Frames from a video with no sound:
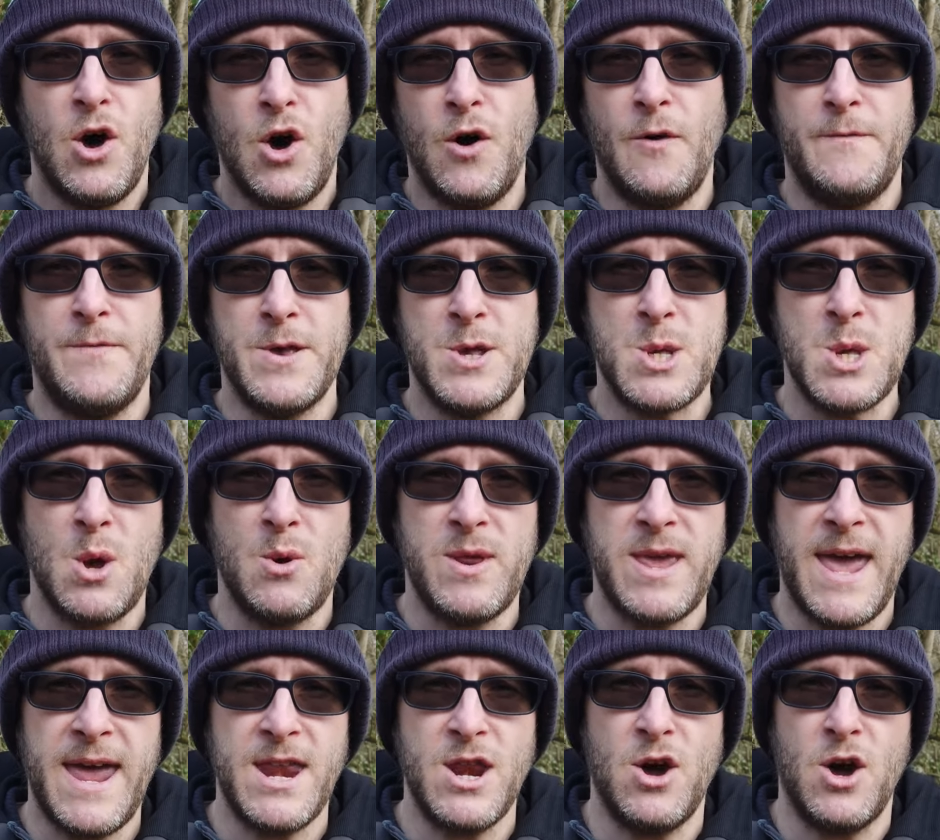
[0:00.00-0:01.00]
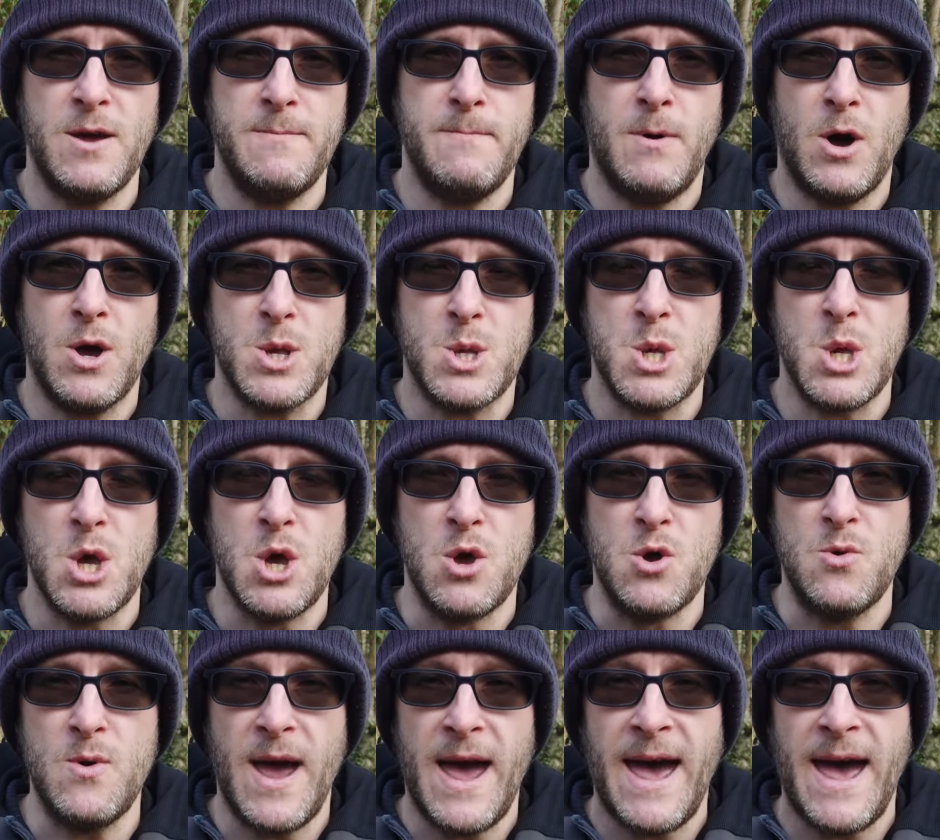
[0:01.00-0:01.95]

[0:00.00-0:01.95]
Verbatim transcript: of the Sony A9 Mark II